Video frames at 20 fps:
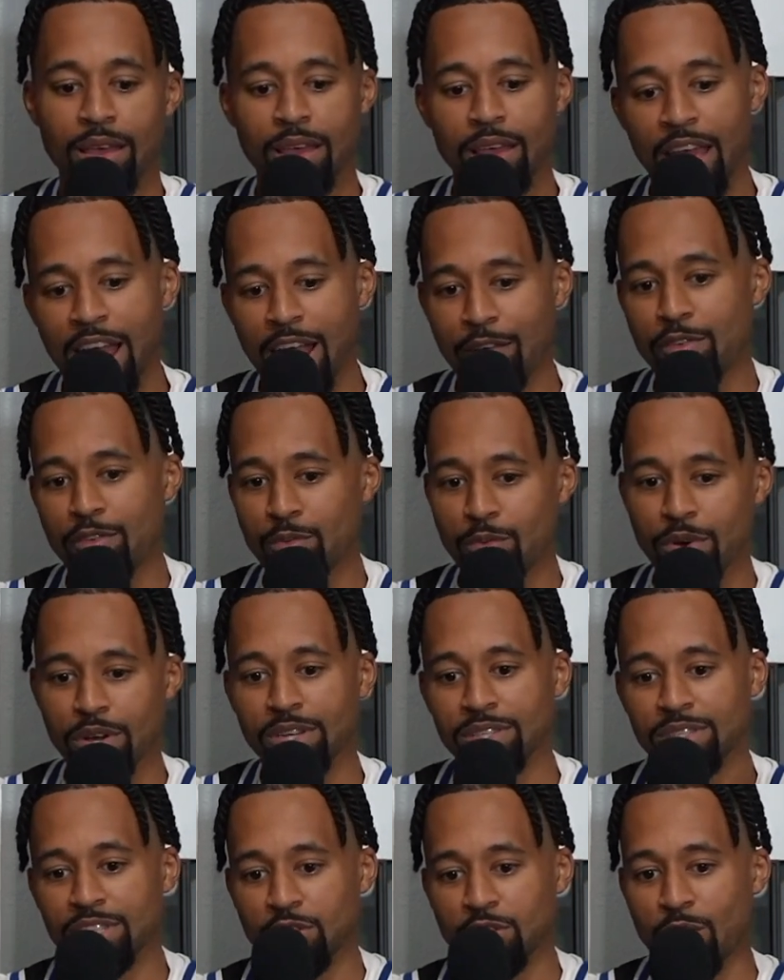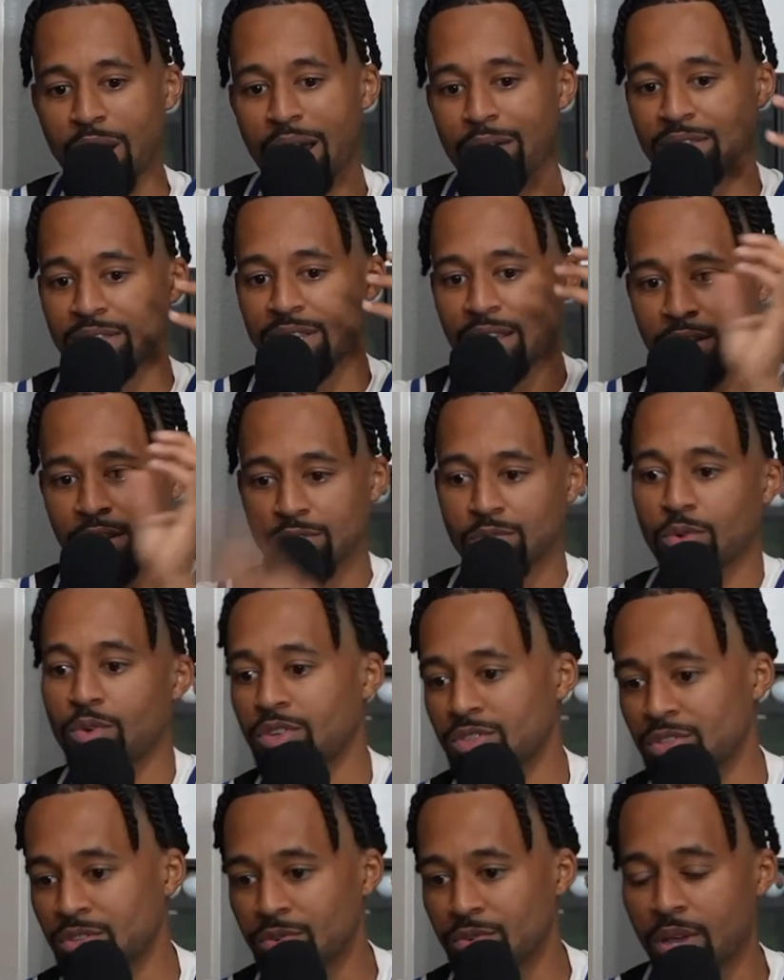everyone is just gravitated
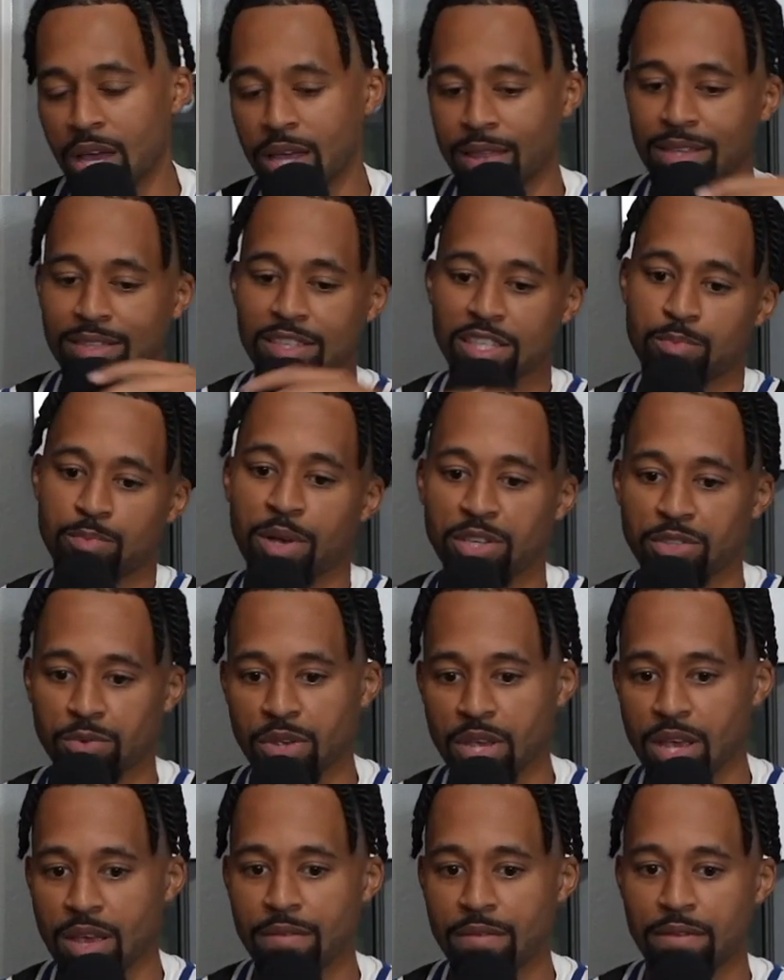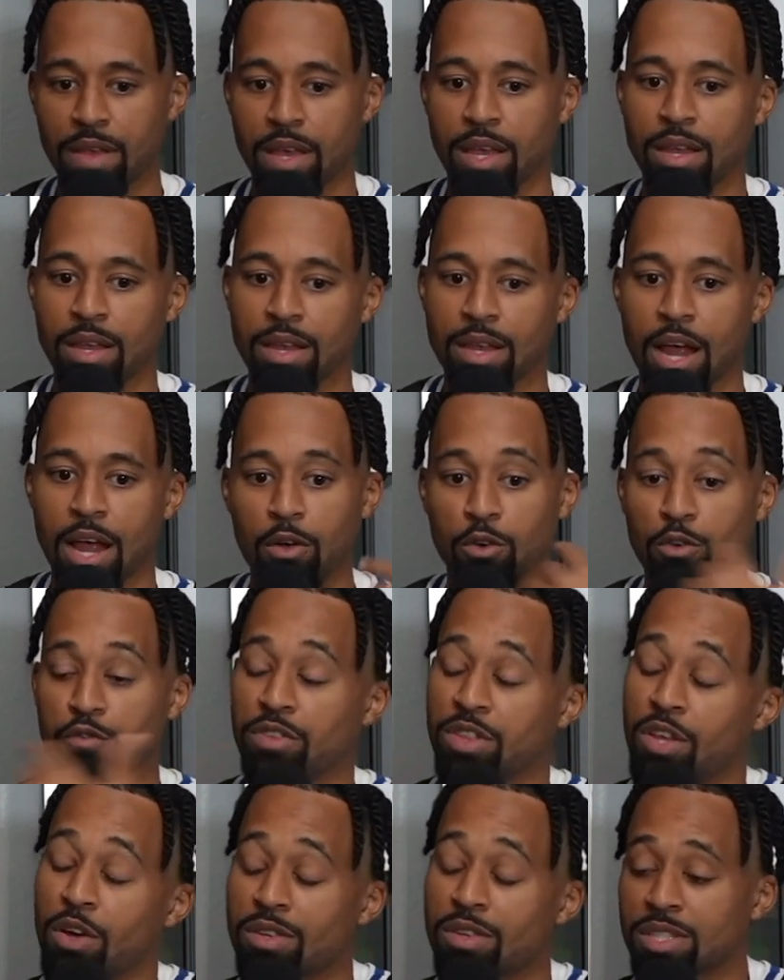towards you, and that's a special gift. And I don't know if
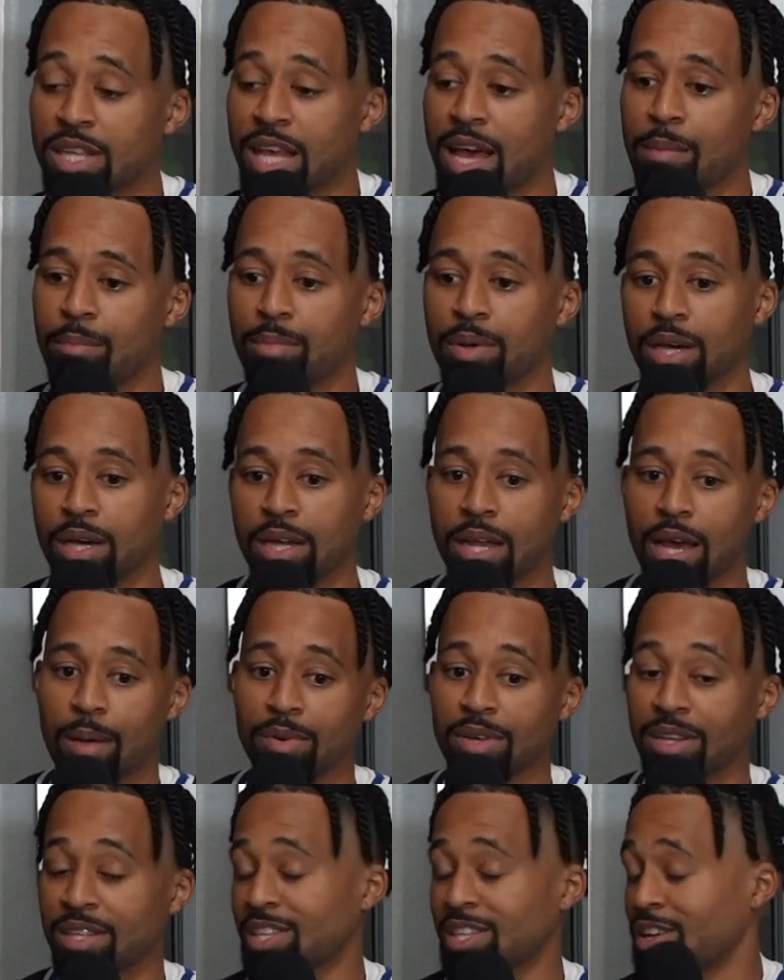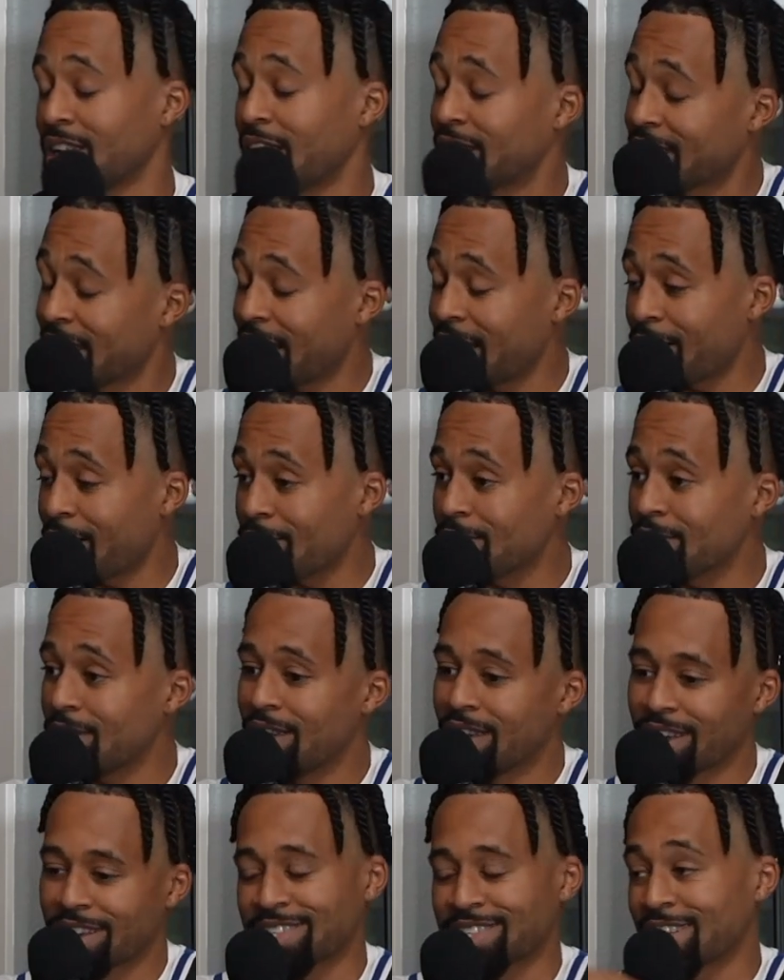you noticed that, but I'm going to tell you that now,
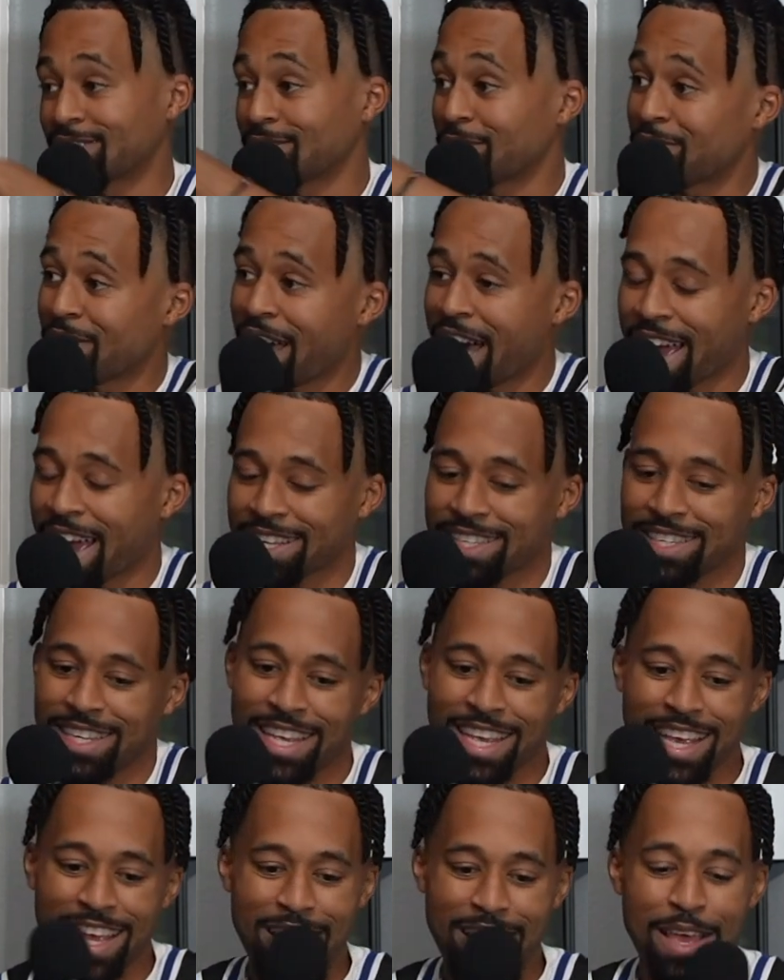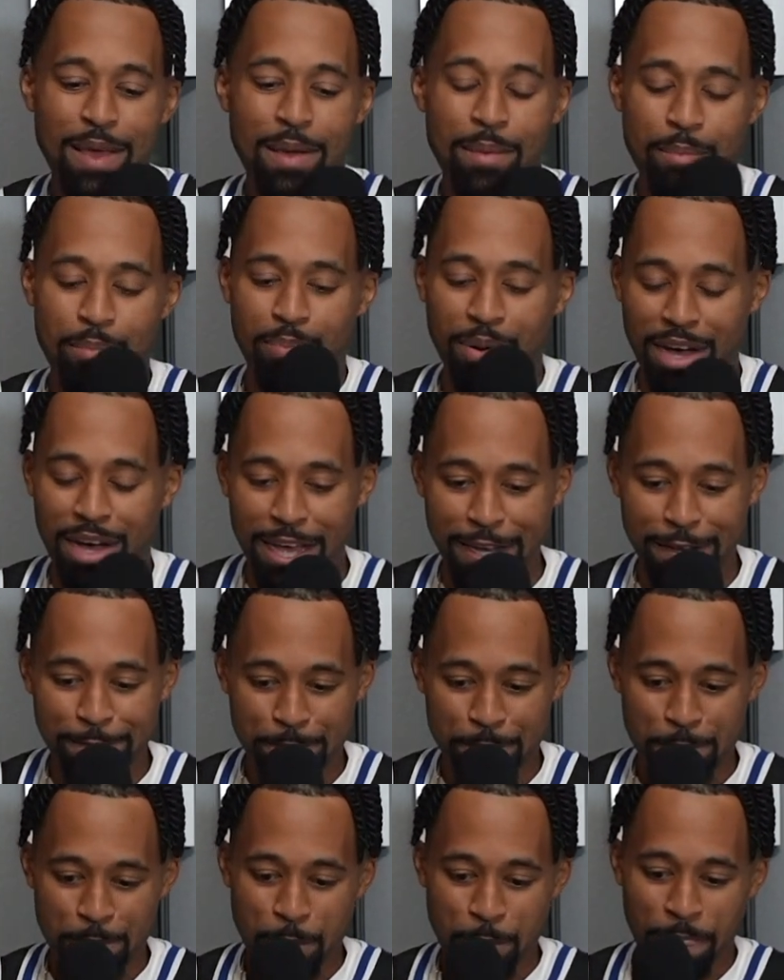because that's a fact. Thank you. But
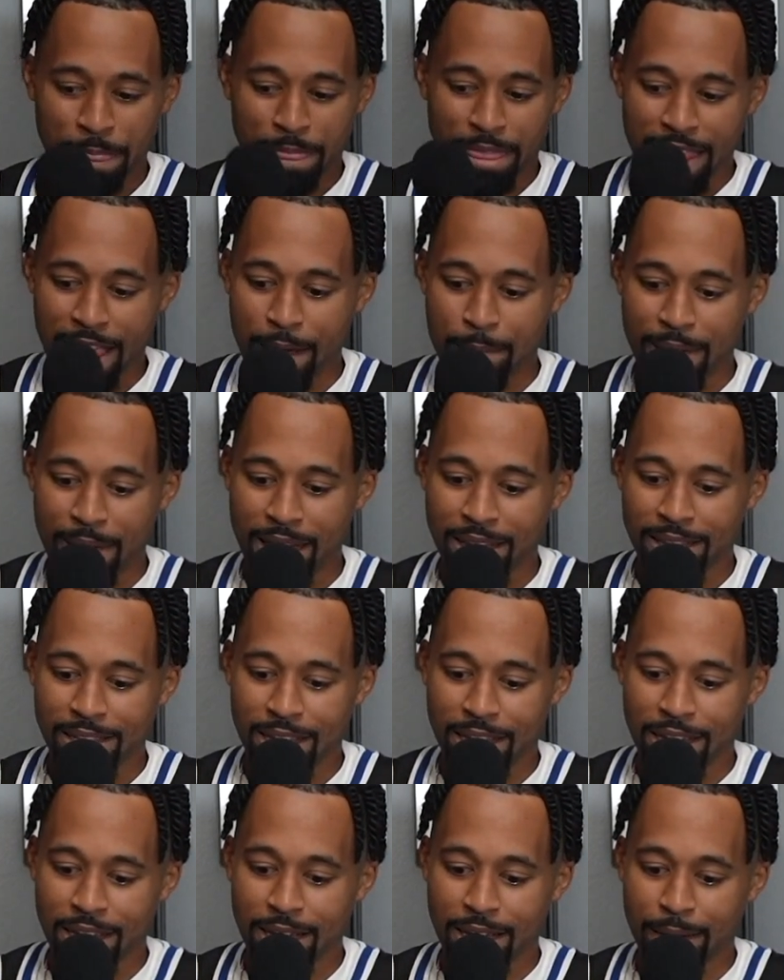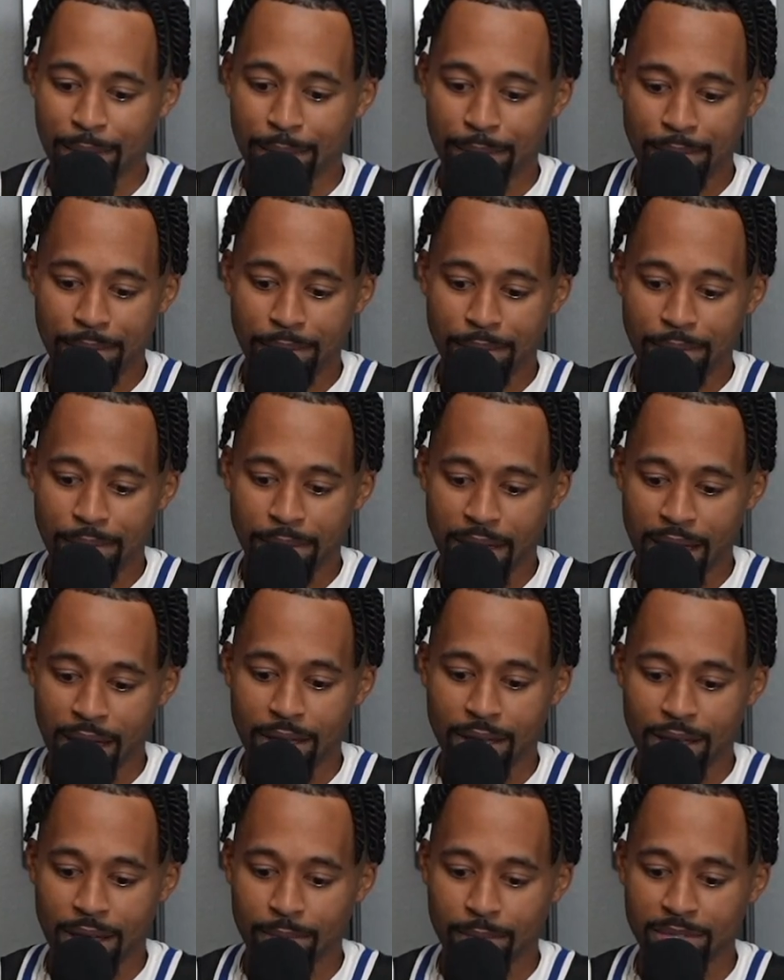yeah, man, yeah,
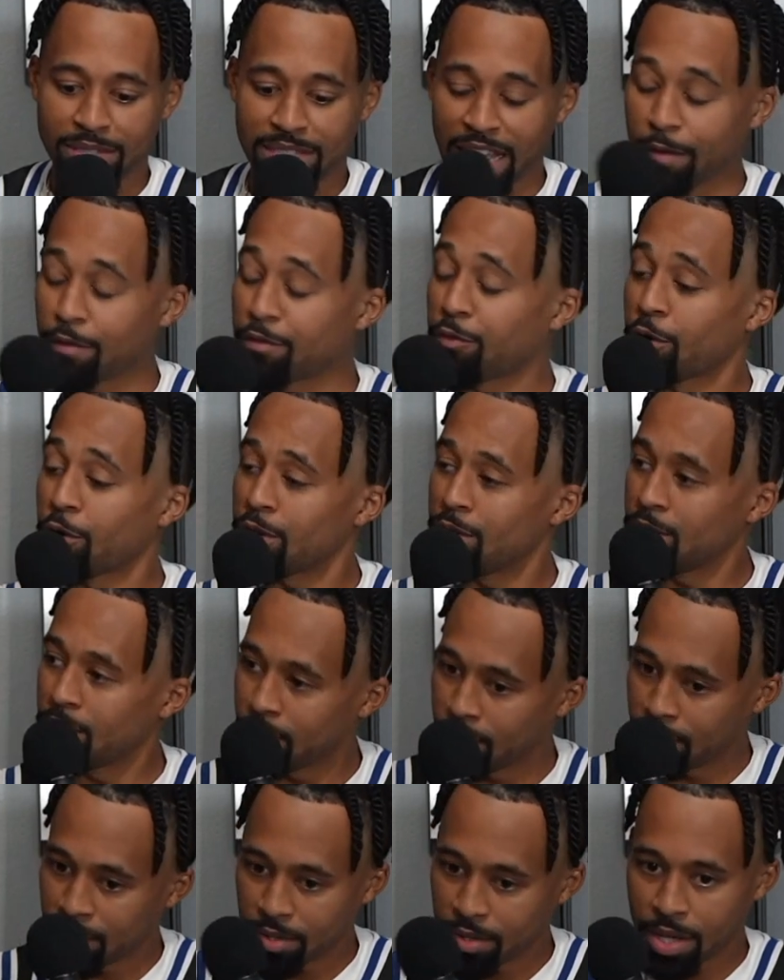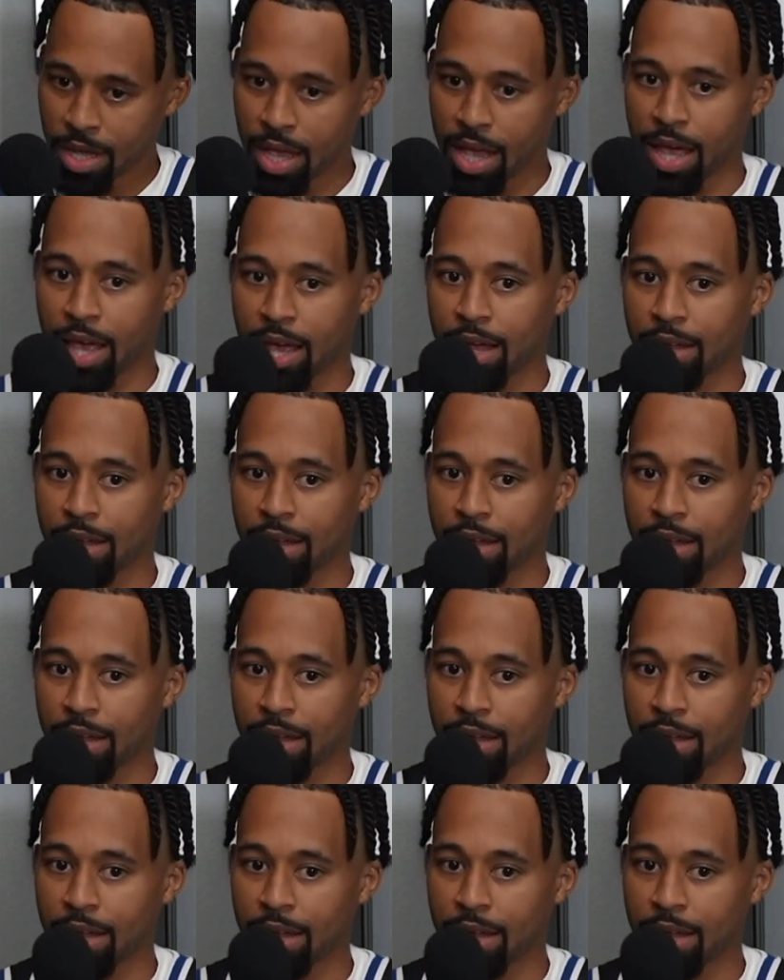I'm just thankful for you, and